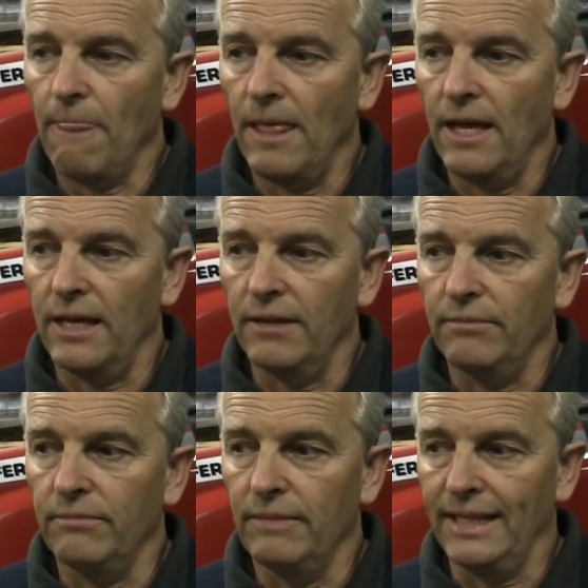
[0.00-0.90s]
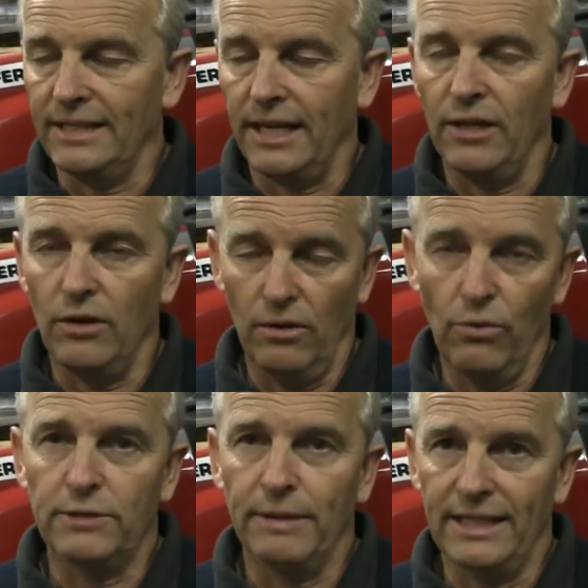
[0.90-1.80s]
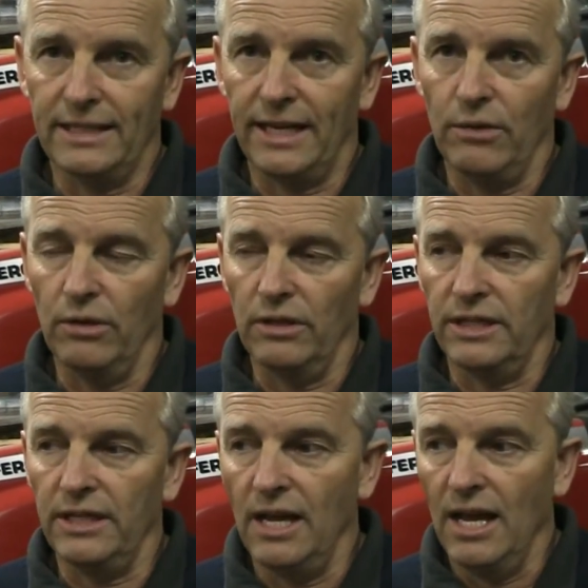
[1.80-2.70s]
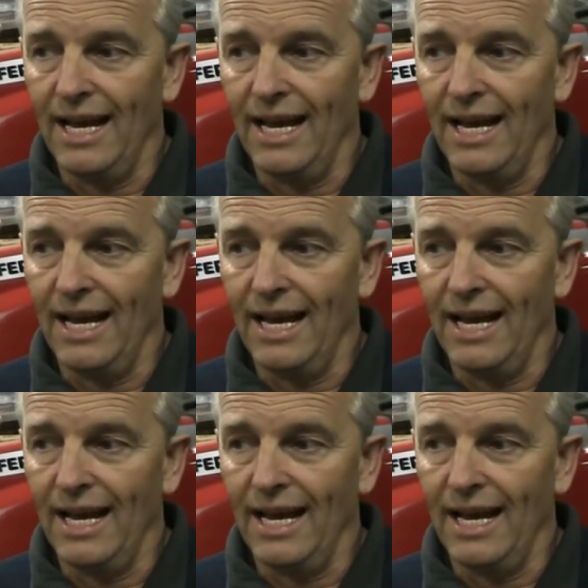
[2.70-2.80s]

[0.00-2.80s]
always maintain quality